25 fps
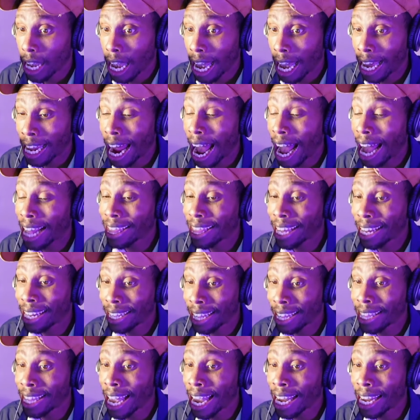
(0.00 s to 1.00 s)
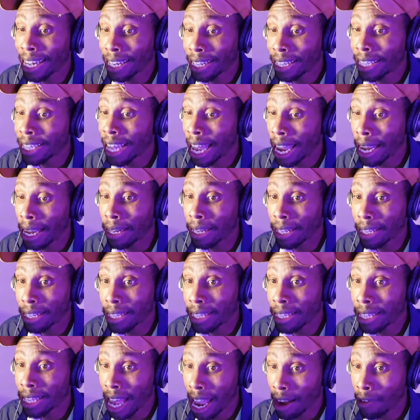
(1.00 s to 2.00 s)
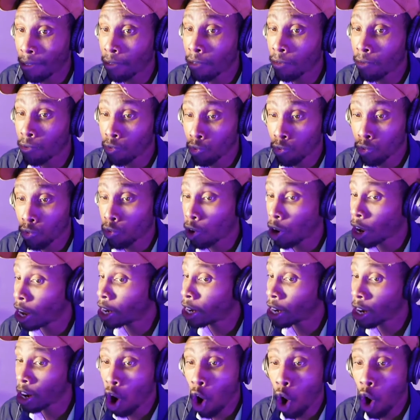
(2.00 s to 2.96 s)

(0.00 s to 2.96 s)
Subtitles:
And I think that they run